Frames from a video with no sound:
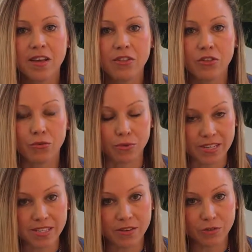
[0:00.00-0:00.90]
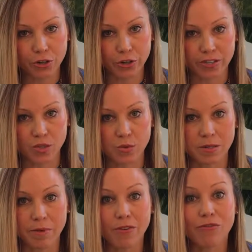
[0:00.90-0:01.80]
the risk of recurrence was
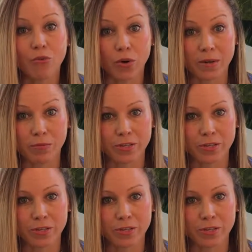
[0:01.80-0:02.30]
about 40%.